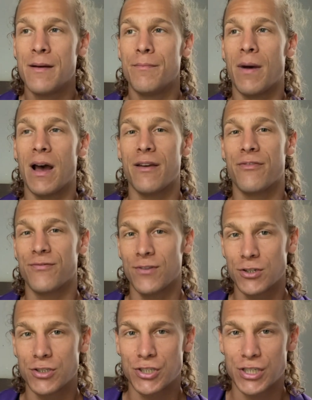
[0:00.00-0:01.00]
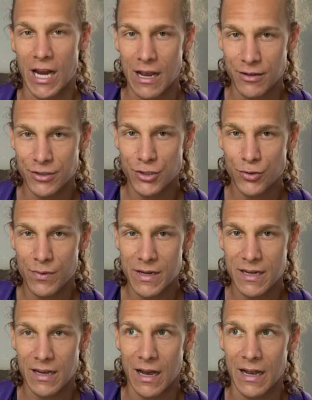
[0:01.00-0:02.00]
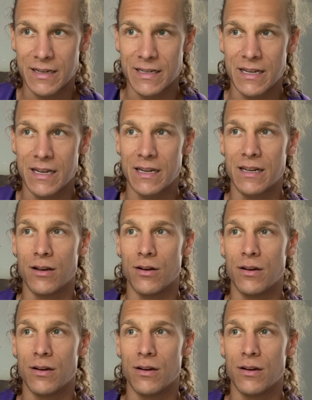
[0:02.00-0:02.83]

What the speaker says: My first challenge week, I did